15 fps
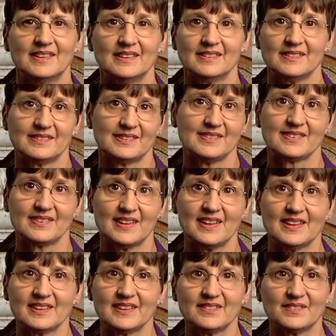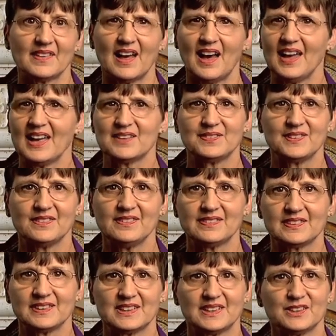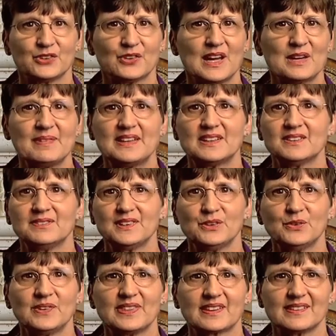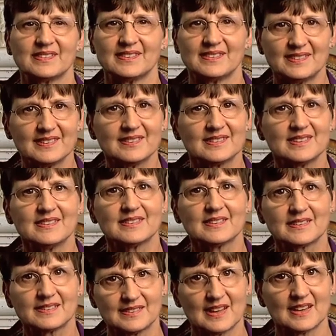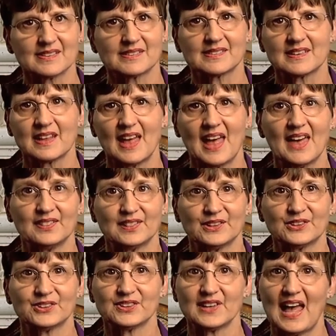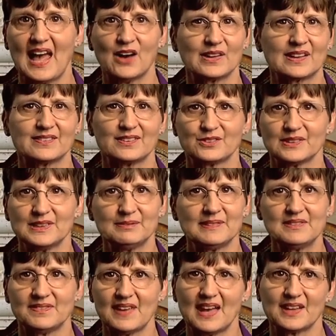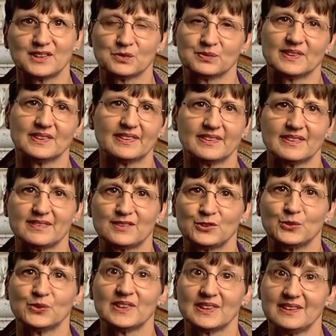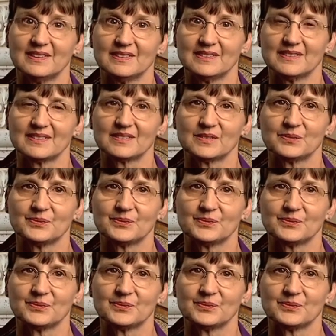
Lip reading: Since then, I have used the Genogram interview with consistent success and learned how extremely valuable this tool is.